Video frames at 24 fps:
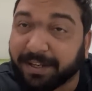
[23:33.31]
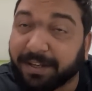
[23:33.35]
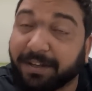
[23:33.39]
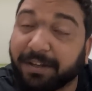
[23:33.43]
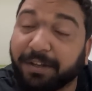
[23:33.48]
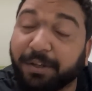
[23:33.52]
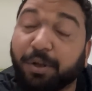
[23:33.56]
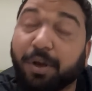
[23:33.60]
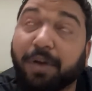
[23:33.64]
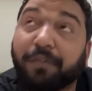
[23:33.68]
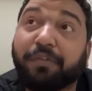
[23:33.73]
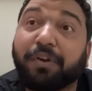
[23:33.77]
here
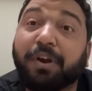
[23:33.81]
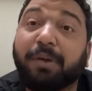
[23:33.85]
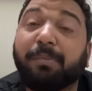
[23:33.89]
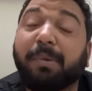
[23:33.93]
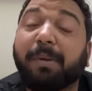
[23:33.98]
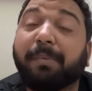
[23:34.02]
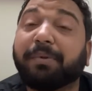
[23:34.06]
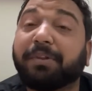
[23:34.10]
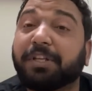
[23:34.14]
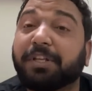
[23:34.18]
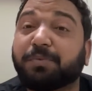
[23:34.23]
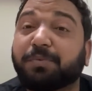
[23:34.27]
you have to
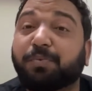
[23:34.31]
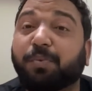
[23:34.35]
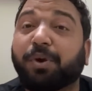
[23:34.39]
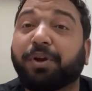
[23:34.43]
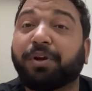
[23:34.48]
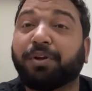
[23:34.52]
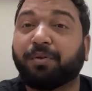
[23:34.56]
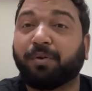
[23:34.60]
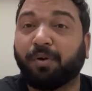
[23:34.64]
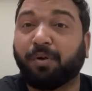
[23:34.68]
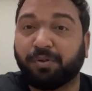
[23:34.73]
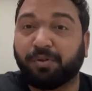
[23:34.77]
remember this
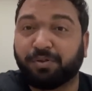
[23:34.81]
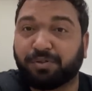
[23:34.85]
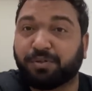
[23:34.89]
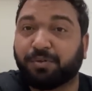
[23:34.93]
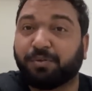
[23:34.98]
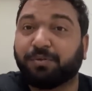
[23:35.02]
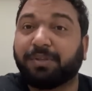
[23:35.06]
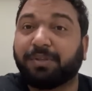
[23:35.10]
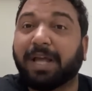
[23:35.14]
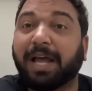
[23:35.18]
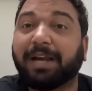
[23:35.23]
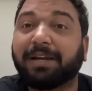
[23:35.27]
point
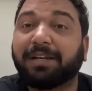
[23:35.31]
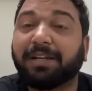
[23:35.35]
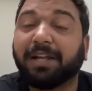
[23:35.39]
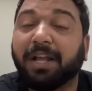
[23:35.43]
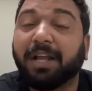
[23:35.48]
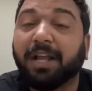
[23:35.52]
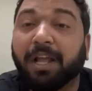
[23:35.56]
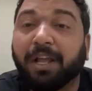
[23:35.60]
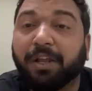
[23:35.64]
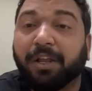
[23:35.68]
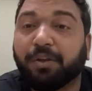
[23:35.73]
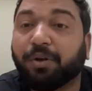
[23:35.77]
also that,
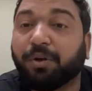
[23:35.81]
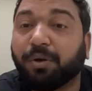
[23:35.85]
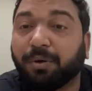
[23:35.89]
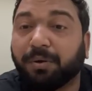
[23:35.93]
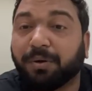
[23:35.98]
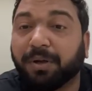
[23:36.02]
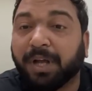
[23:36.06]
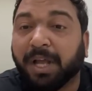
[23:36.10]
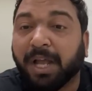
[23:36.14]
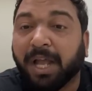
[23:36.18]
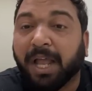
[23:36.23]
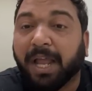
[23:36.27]
you know,